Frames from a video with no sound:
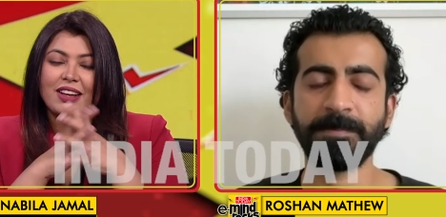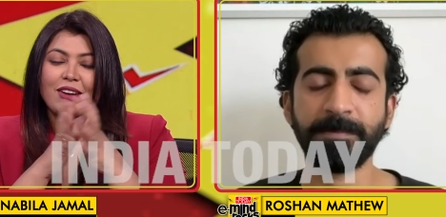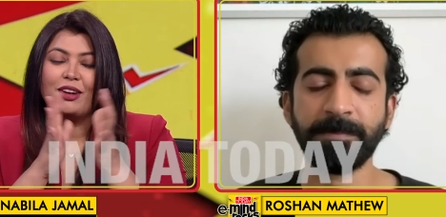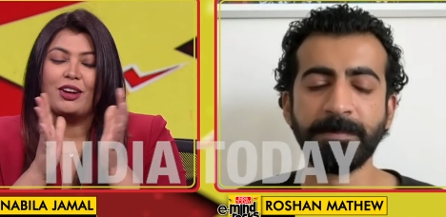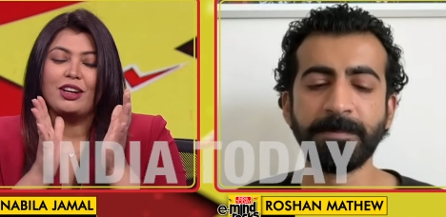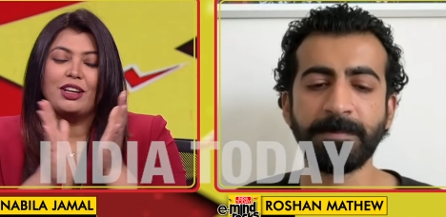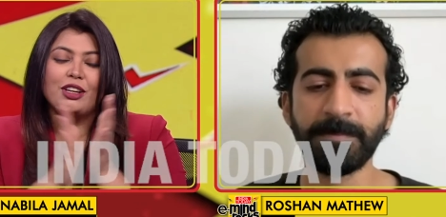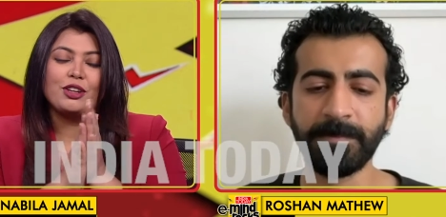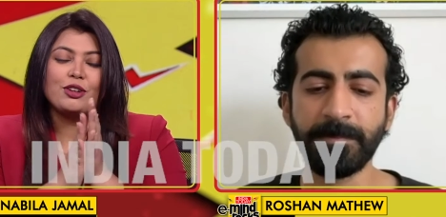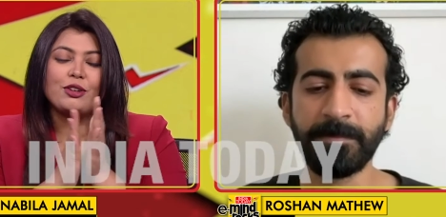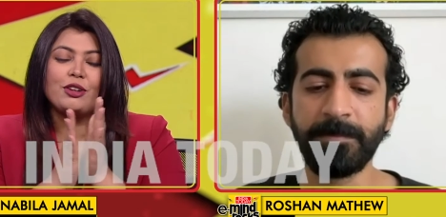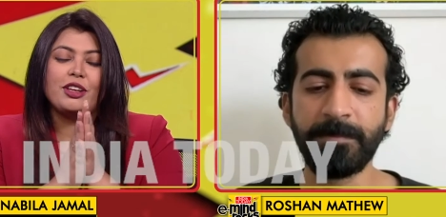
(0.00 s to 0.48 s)

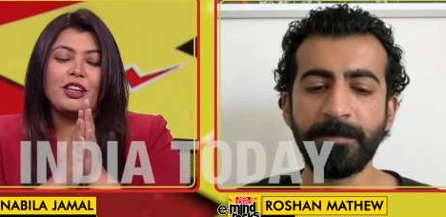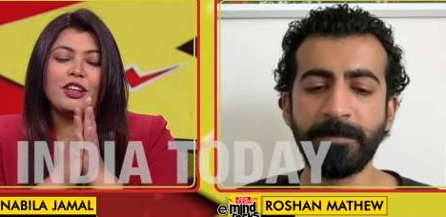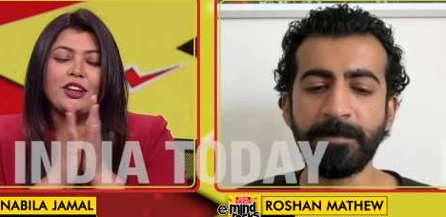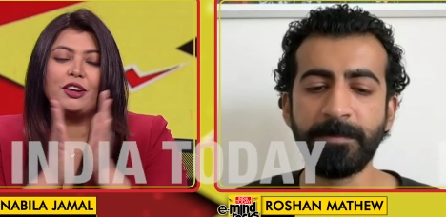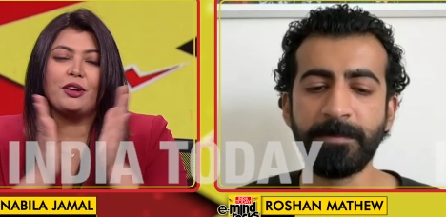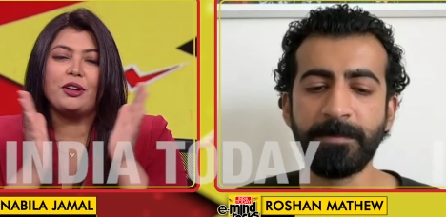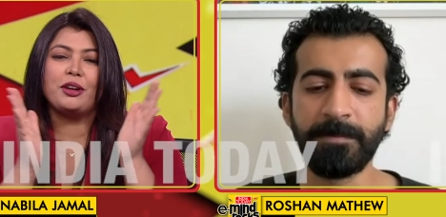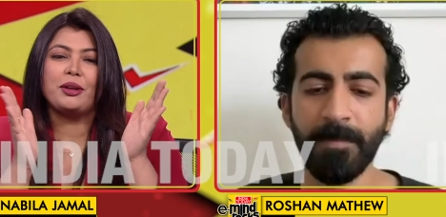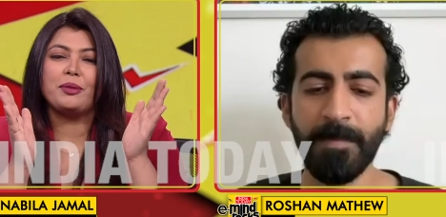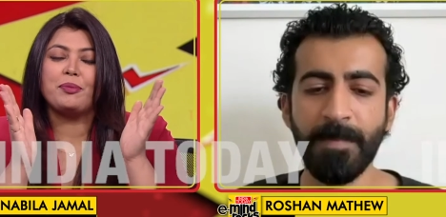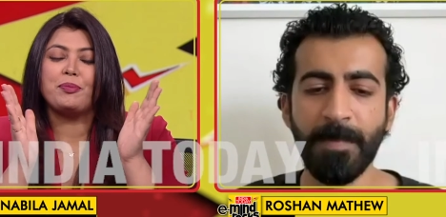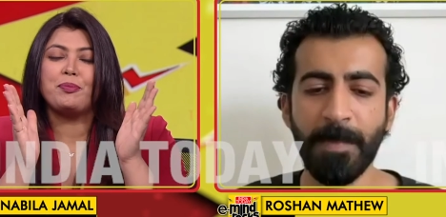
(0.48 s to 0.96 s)
Speaker 1: All right, you
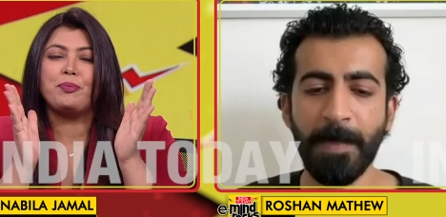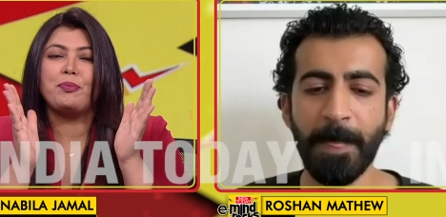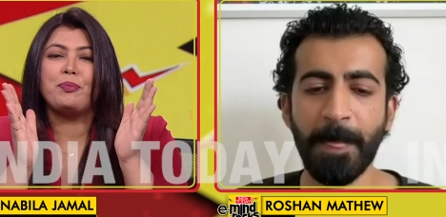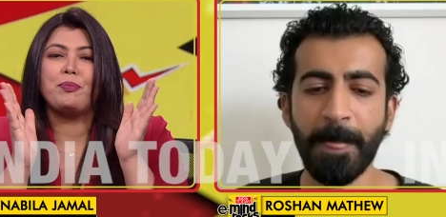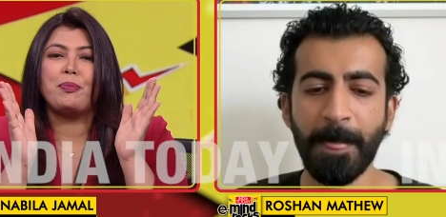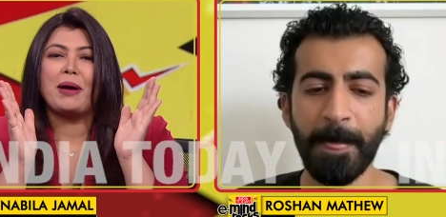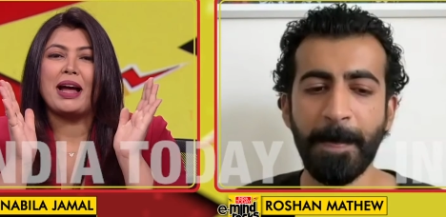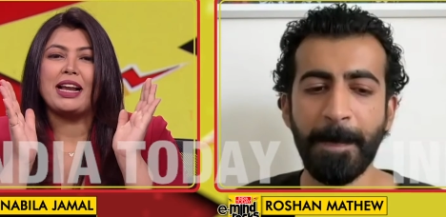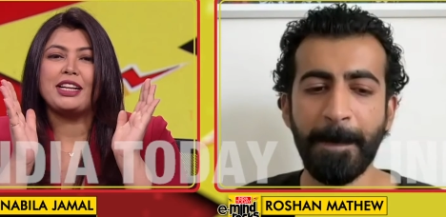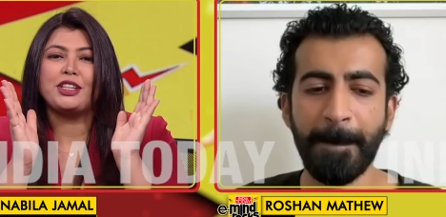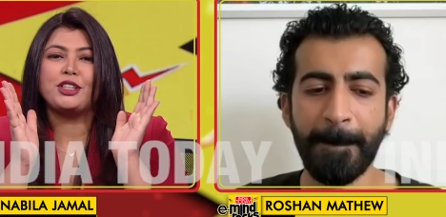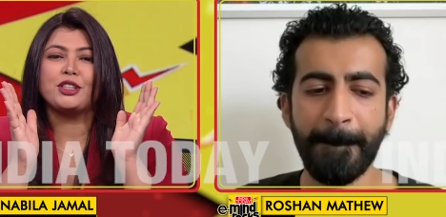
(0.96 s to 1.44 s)
know,
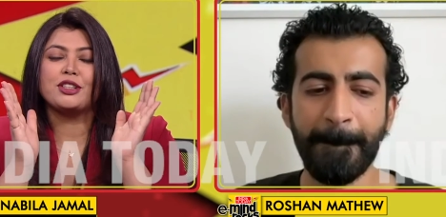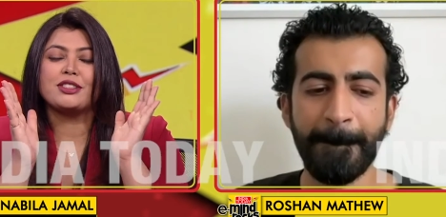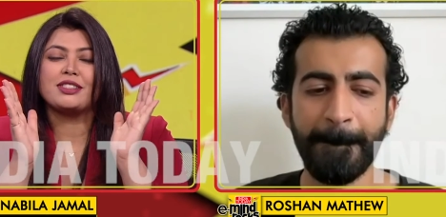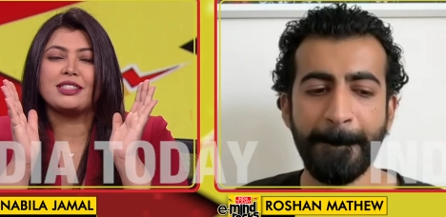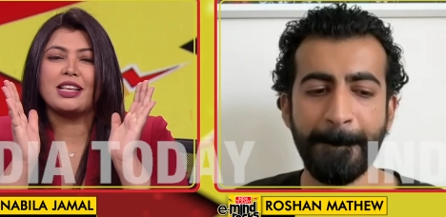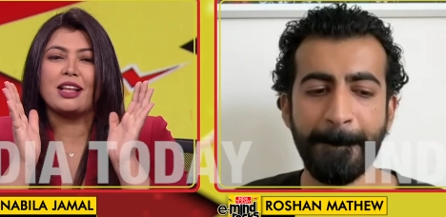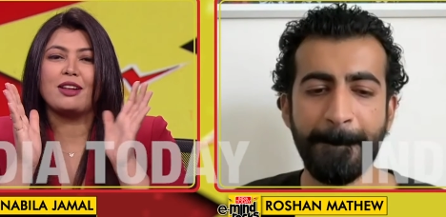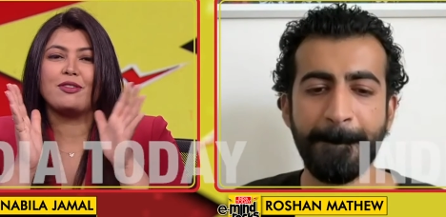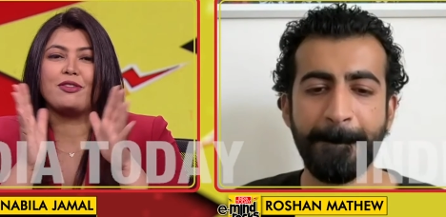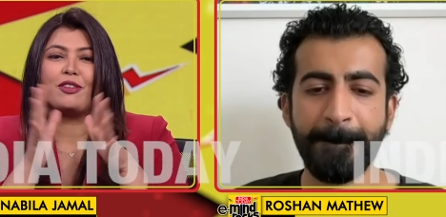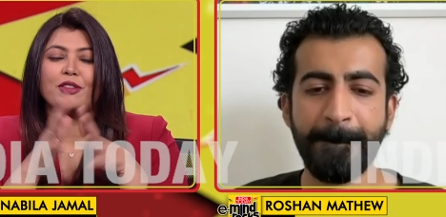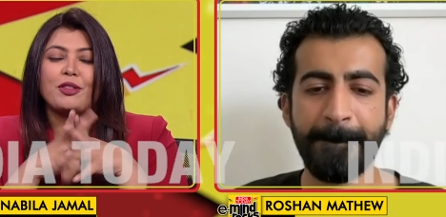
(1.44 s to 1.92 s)
pat
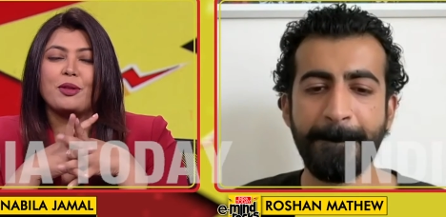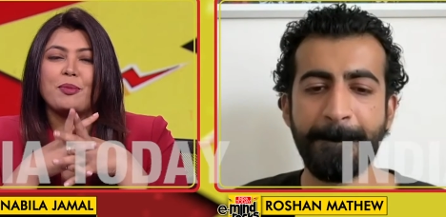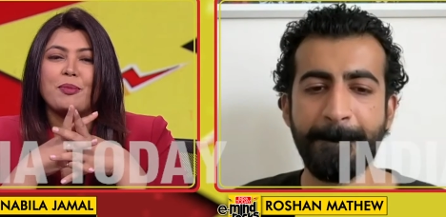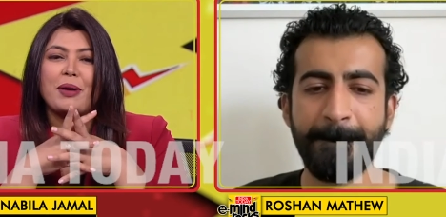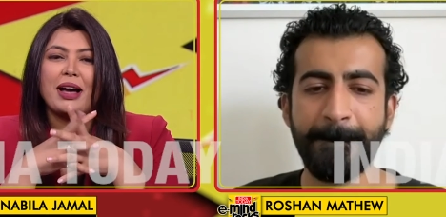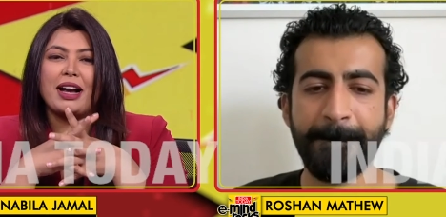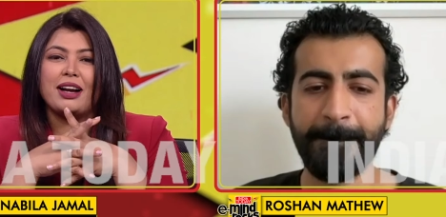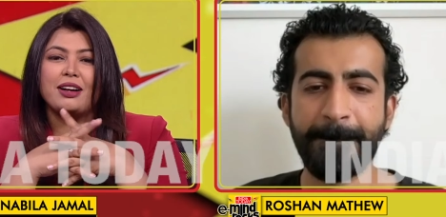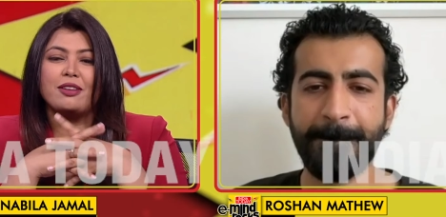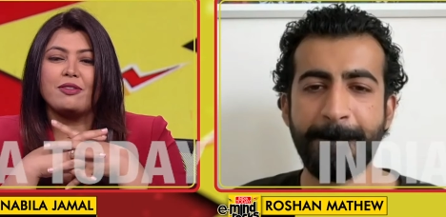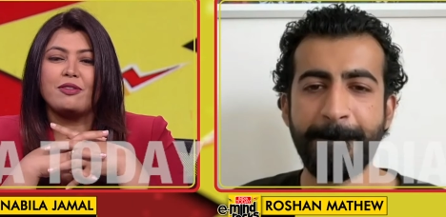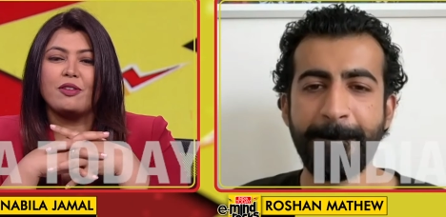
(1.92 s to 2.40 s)
yourself on the
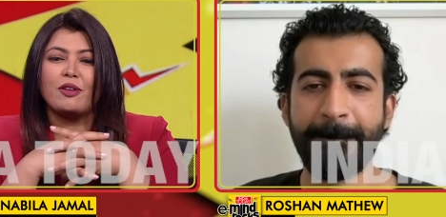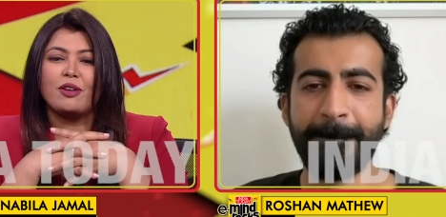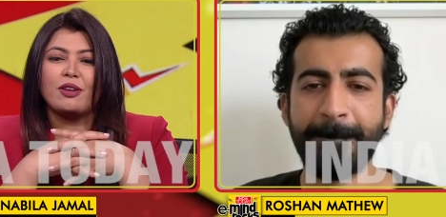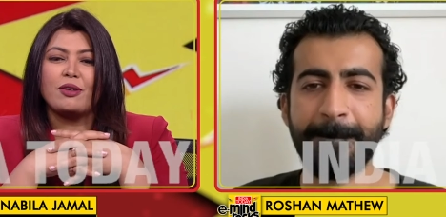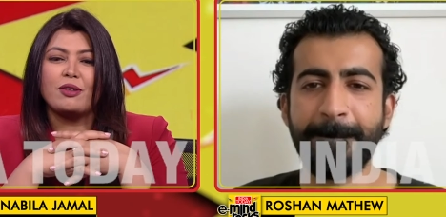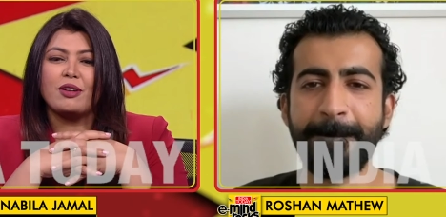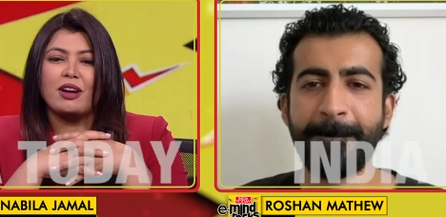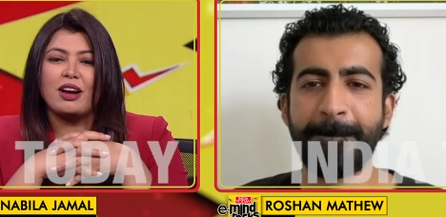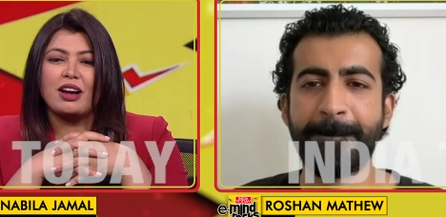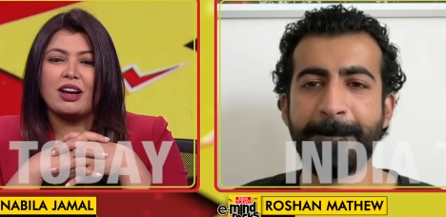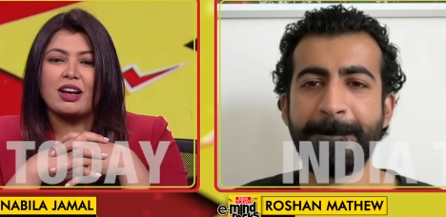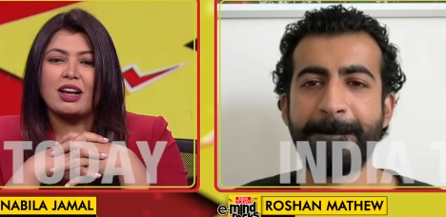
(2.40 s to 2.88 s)
back
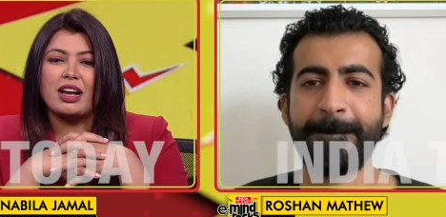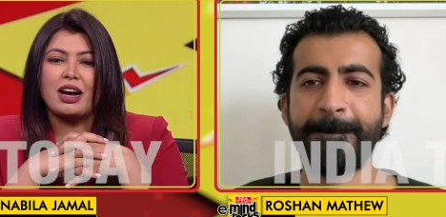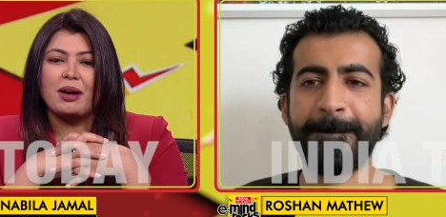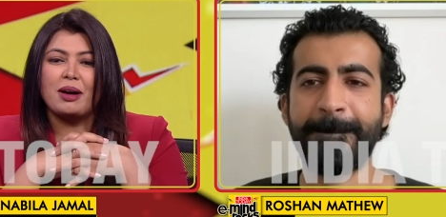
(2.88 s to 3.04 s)
for